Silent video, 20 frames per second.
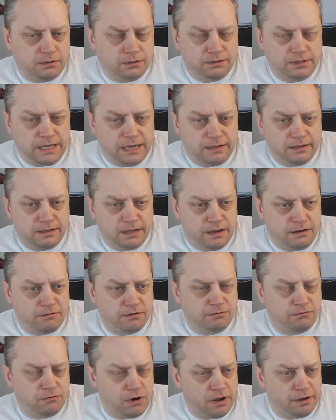getting there
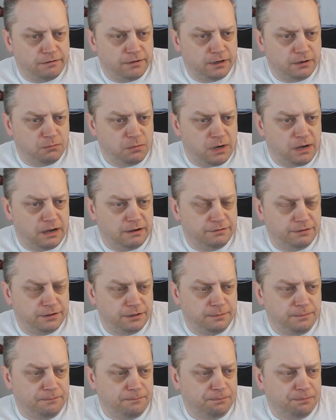and arriving and what have
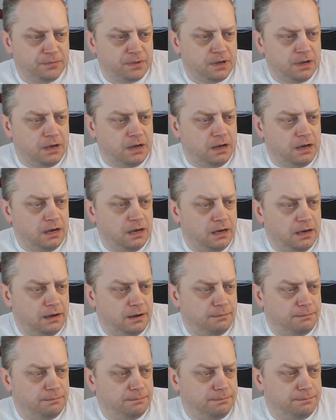you.
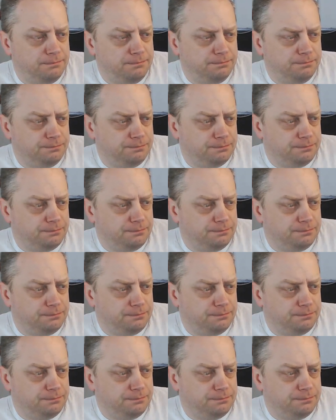Um,